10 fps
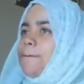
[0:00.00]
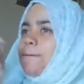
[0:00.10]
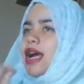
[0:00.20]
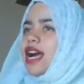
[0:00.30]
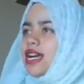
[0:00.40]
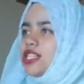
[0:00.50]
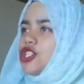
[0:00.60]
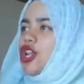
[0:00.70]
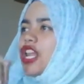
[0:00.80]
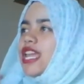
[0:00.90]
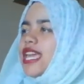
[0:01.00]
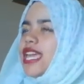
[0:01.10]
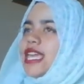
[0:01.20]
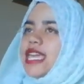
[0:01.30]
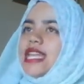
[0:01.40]
my ass
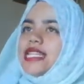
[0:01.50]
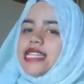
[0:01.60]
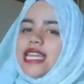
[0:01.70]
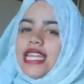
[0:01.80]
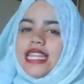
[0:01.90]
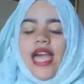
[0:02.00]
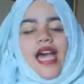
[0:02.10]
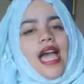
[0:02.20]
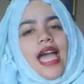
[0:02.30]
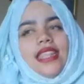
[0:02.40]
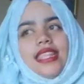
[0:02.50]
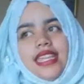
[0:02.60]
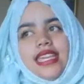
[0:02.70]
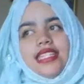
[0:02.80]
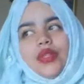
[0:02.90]
lolly, eating it, and the
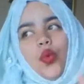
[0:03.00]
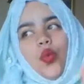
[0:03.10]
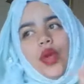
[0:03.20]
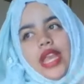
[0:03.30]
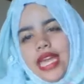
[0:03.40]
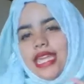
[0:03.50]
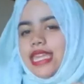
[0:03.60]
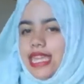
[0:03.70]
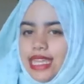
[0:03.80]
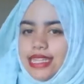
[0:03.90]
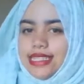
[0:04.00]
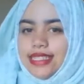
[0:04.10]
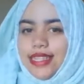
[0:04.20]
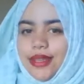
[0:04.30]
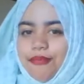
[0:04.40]
thing is, when I
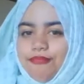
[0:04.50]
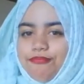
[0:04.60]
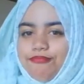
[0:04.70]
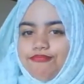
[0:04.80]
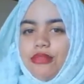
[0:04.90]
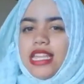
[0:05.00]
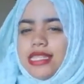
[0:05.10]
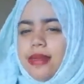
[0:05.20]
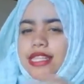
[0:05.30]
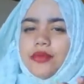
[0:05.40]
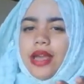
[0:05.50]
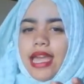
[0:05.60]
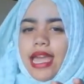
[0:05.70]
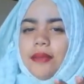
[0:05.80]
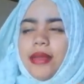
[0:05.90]
eat, it depends where I
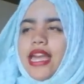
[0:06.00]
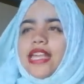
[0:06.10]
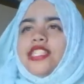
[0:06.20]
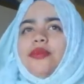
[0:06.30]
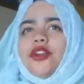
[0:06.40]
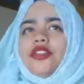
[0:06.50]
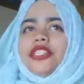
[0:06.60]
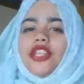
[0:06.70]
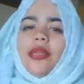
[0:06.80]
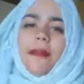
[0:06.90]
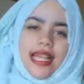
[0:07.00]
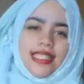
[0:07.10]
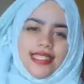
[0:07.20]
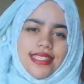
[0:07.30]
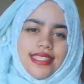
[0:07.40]
am. So because it's on the
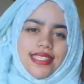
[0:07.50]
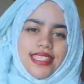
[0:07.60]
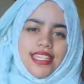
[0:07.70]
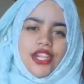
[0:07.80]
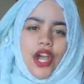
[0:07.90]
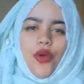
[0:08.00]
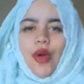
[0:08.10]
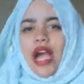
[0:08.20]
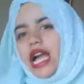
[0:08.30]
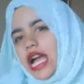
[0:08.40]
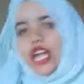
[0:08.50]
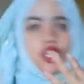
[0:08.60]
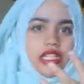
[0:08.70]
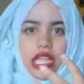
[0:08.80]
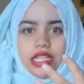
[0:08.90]
bus, you know, I
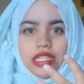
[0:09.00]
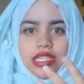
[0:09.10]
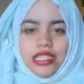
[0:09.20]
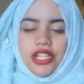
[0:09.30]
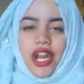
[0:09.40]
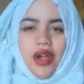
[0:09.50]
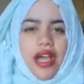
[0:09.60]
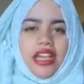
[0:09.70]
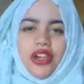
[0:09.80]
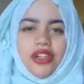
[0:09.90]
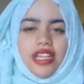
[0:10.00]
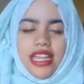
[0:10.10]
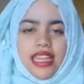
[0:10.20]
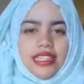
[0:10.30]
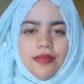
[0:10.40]
just eat, you know. I couldn't
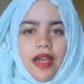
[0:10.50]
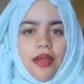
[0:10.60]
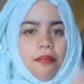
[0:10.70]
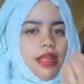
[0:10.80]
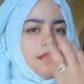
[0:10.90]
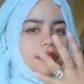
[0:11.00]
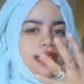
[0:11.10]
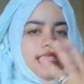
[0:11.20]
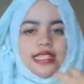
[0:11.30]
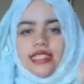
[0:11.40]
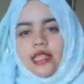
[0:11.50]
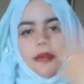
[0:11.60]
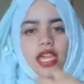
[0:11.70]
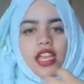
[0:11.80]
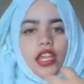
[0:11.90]
care less about my lipstick
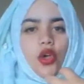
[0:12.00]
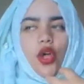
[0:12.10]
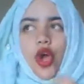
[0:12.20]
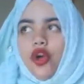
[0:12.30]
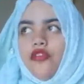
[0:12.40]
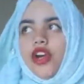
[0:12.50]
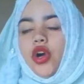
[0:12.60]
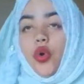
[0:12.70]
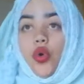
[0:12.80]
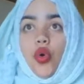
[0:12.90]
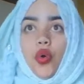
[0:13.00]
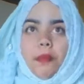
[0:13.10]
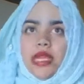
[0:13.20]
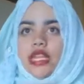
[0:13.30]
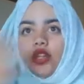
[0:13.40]
smearing all over or
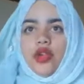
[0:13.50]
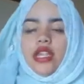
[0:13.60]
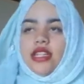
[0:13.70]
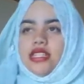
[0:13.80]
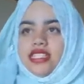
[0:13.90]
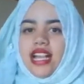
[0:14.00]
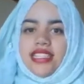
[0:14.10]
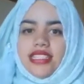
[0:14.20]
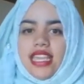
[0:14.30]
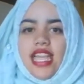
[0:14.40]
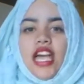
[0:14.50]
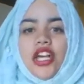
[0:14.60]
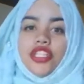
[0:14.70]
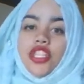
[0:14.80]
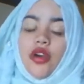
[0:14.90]
me looking disgusting.
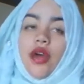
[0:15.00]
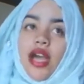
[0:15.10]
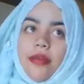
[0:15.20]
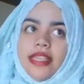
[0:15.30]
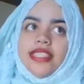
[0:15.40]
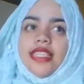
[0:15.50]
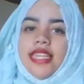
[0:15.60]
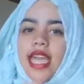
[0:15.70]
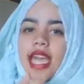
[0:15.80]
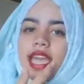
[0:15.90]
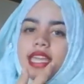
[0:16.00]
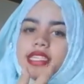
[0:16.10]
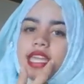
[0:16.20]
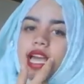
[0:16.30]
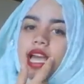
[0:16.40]
So I basically had
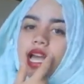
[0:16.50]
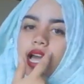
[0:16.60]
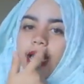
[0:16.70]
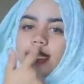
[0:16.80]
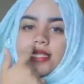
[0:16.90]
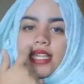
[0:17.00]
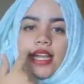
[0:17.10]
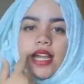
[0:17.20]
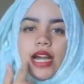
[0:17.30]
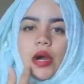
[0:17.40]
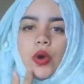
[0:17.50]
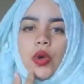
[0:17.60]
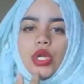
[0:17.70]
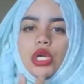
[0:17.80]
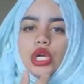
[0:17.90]
sucker
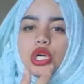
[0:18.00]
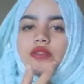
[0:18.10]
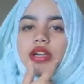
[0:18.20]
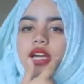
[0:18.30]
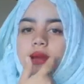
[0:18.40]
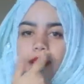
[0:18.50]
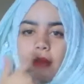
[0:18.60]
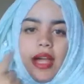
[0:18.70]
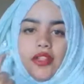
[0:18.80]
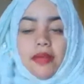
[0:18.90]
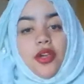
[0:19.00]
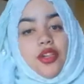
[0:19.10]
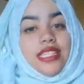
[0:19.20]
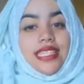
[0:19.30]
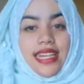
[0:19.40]
all over my mouth, and
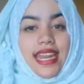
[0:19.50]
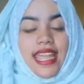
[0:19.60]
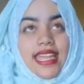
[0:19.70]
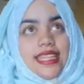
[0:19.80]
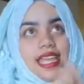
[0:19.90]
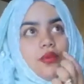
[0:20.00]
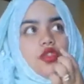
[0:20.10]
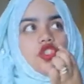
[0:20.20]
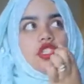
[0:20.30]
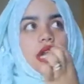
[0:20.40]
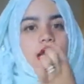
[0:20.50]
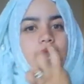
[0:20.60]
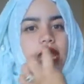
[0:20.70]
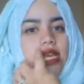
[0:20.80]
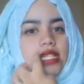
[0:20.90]
because it's red, it was just
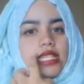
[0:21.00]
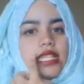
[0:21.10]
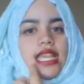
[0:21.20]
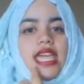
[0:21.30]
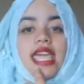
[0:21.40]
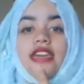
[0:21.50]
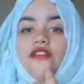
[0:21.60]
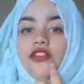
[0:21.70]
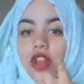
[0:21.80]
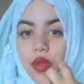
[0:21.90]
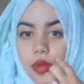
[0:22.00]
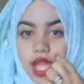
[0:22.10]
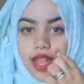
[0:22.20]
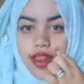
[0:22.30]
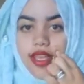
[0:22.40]
red
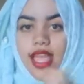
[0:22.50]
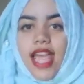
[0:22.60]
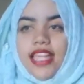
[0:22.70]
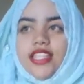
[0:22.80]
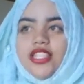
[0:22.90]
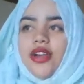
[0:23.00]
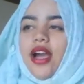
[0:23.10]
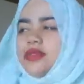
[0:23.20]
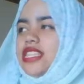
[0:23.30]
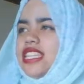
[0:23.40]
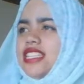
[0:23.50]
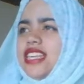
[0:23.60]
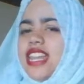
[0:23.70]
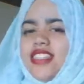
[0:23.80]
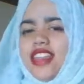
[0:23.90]
everywhere. And so I was eating
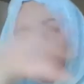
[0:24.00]
it, and then I